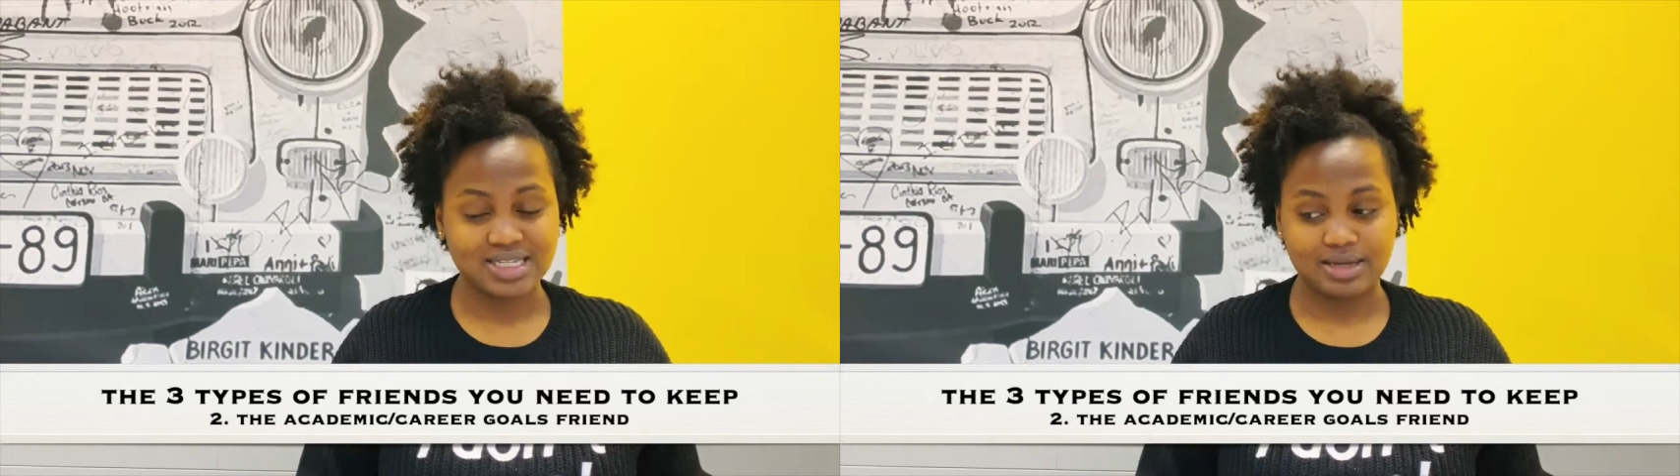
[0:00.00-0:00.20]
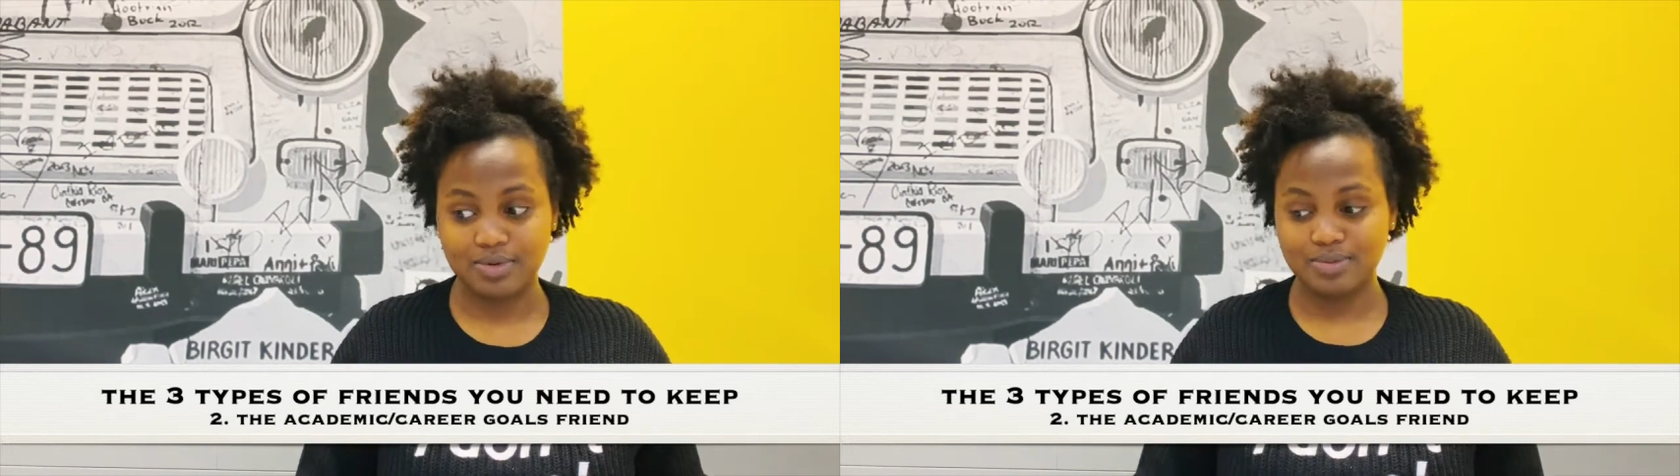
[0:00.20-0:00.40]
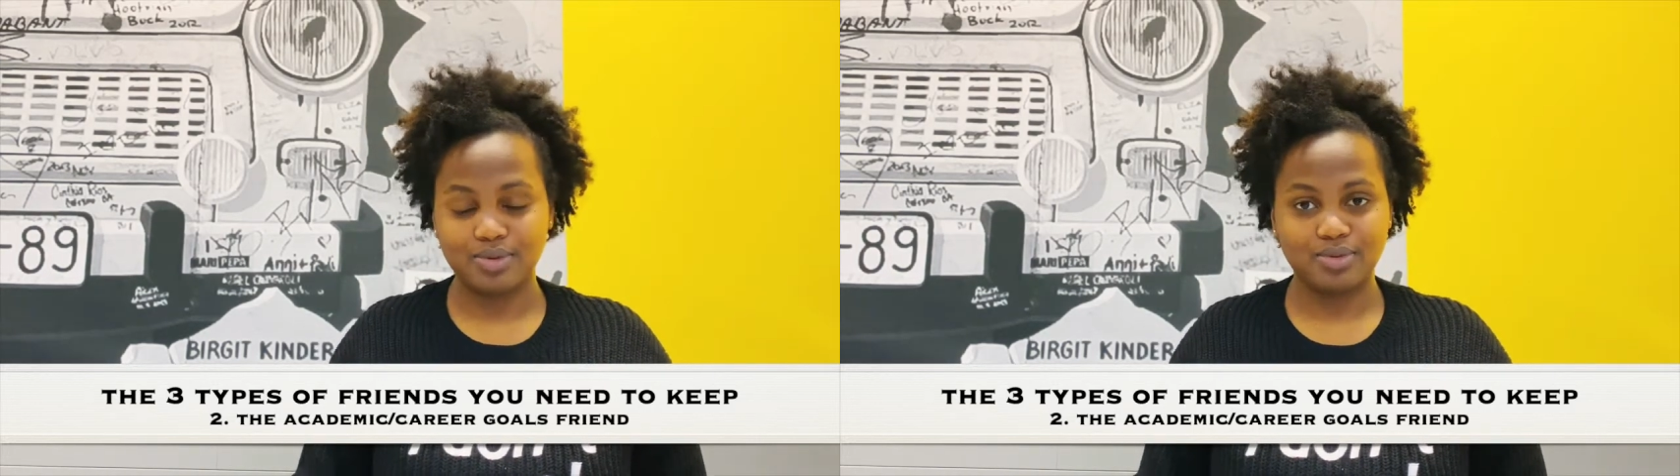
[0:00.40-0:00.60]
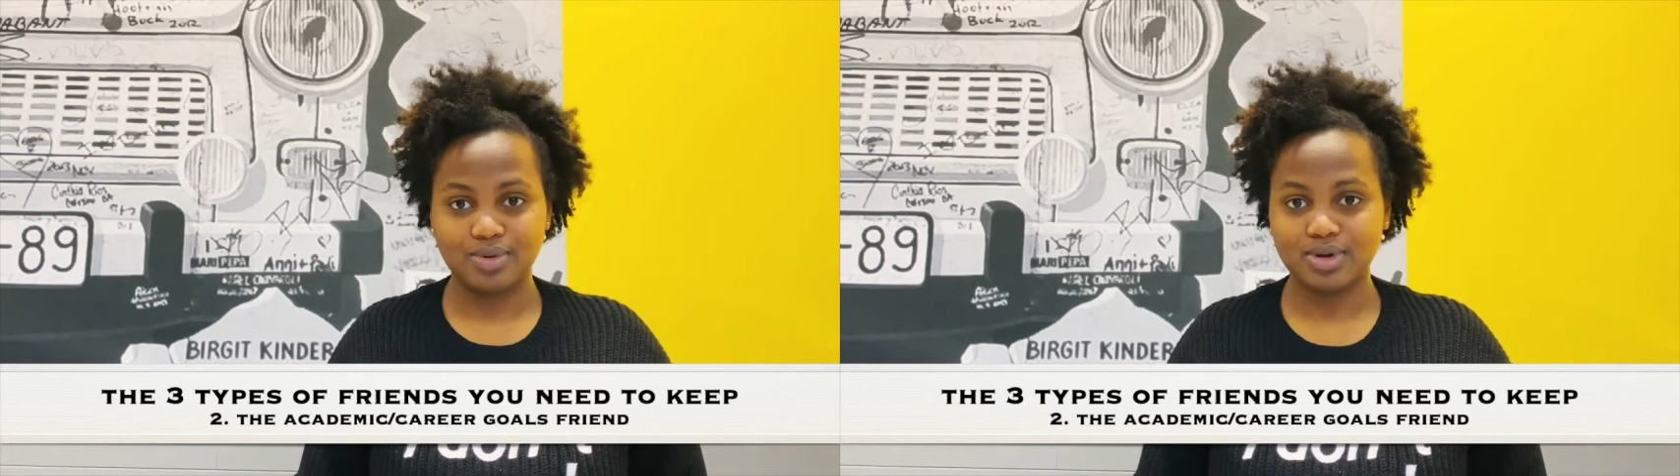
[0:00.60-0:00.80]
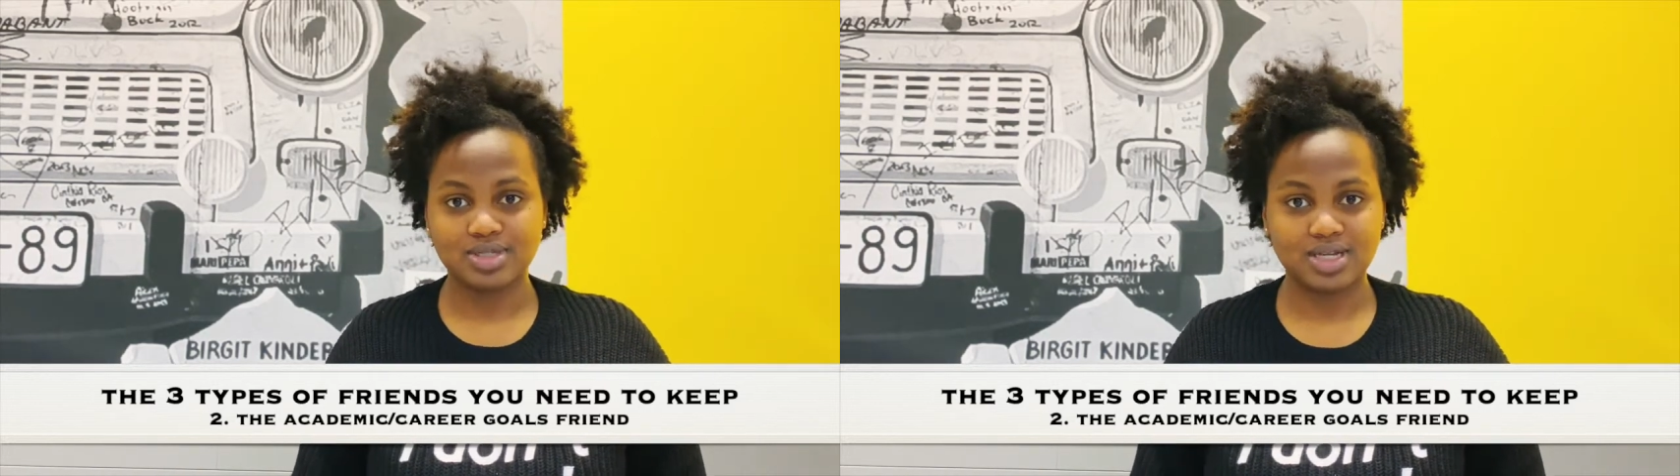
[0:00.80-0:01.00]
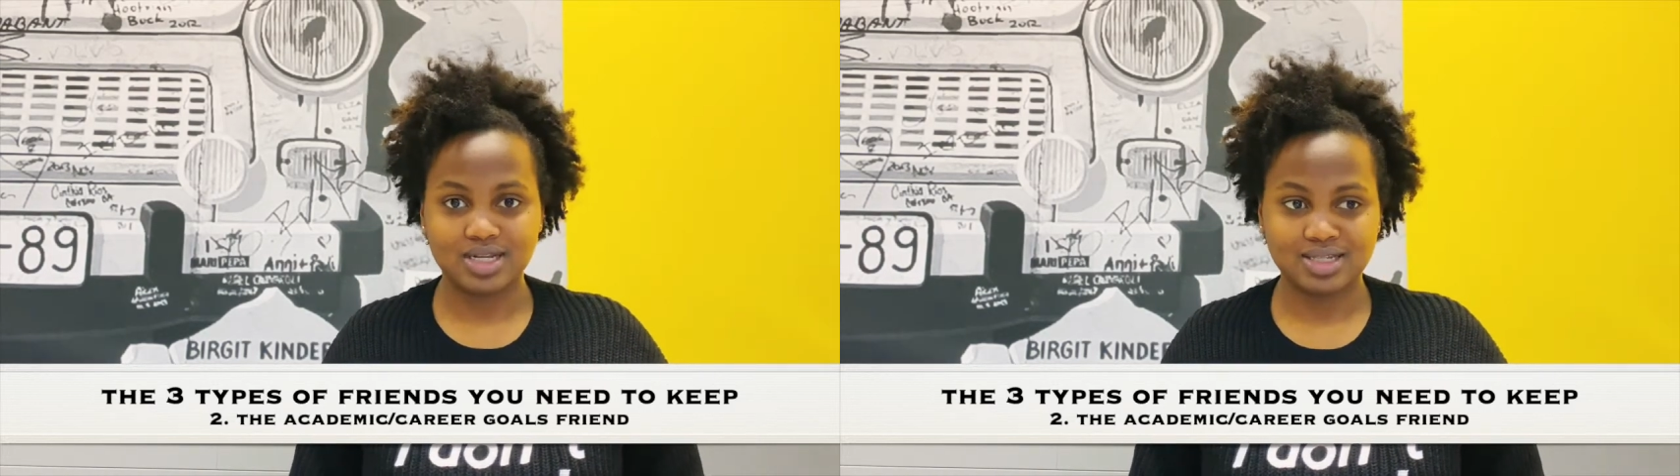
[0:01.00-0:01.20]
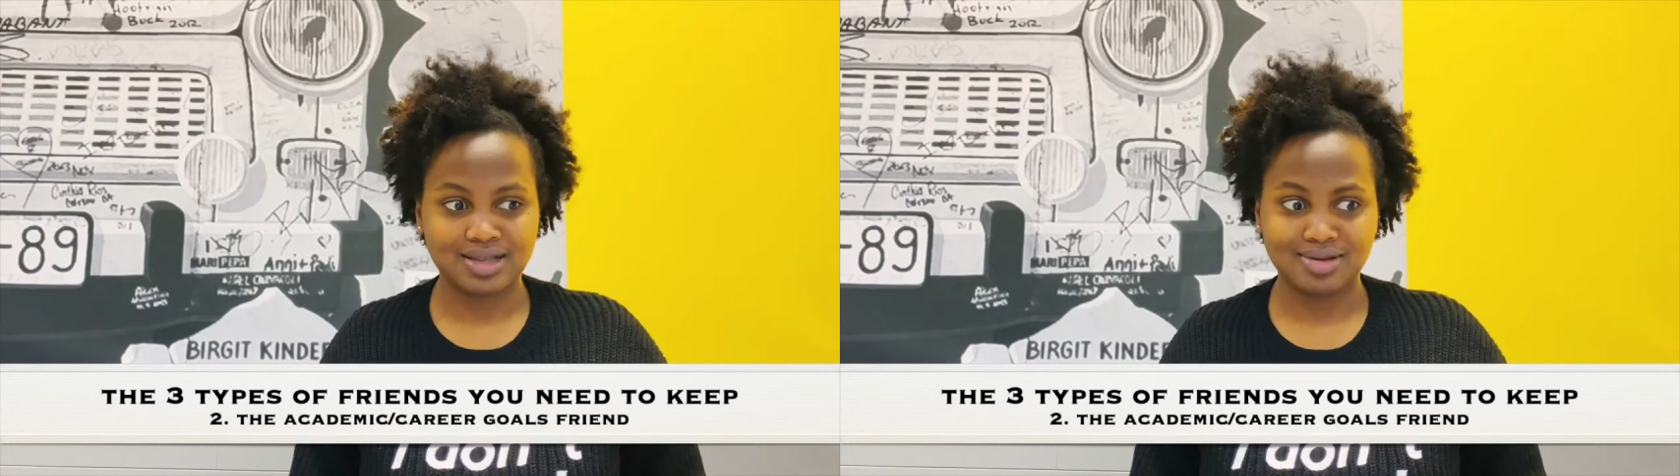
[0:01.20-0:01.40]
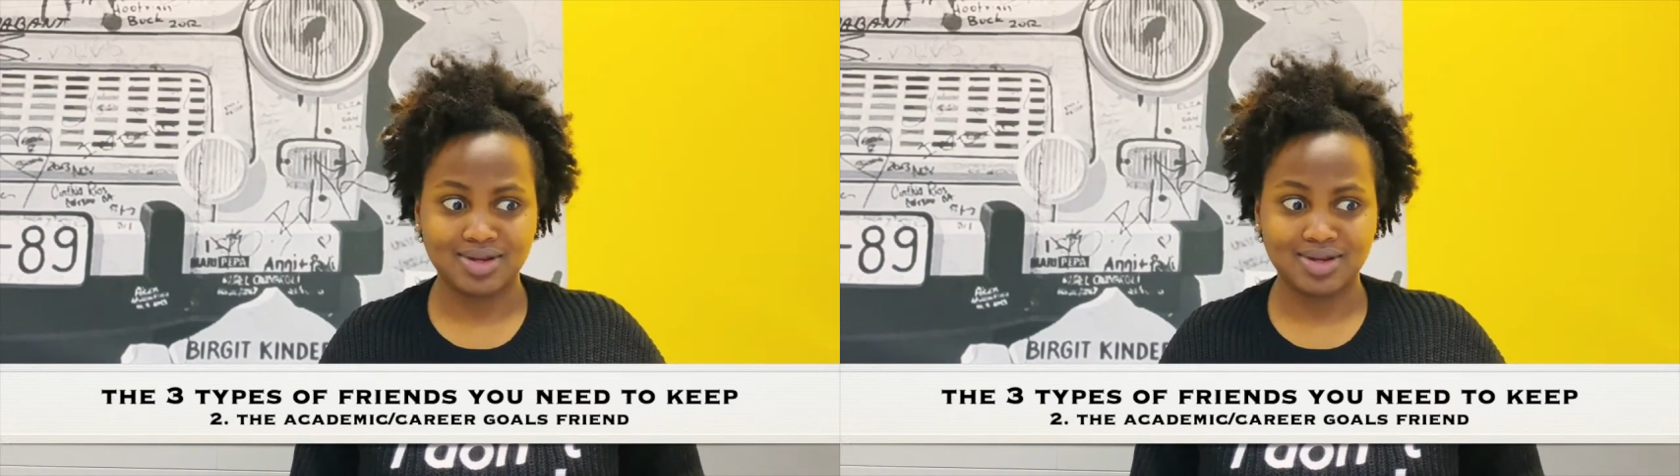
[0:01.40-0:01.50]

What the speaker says: People who constantly tell you